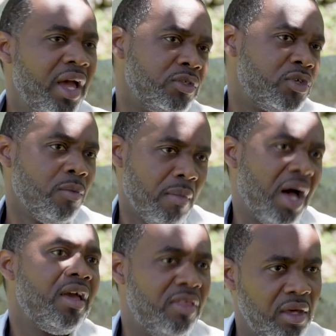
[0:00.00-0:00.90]
And so
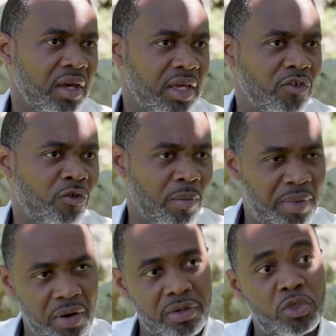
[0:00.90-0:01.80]
my thing is for
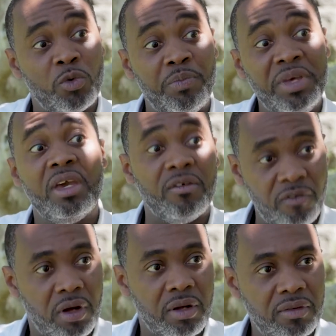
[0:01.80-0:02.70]
parents to be
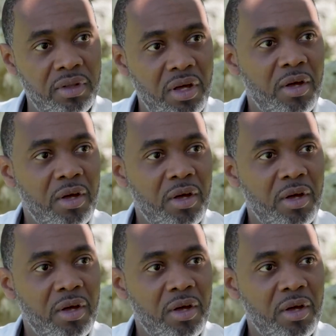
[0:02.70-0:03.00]
involved,